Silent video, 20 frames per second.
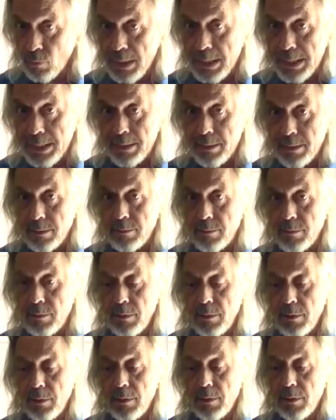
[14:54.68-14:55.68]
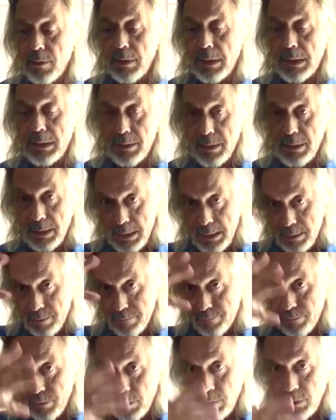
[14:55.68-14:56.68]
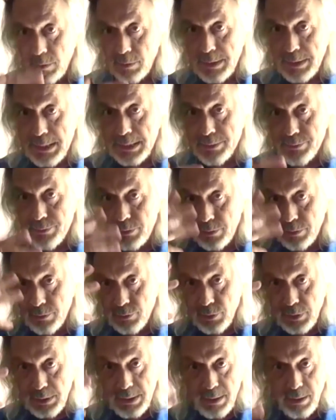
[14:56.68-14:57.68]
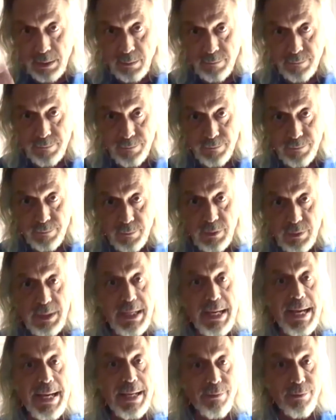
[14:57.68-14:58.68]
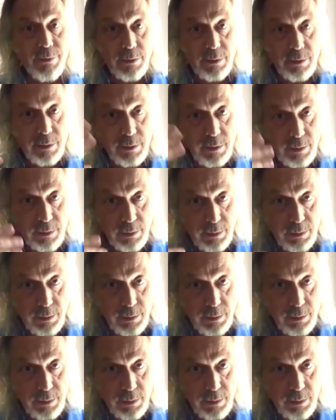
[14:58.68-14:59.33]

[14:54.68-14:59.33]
while and kind of collect yourself, gather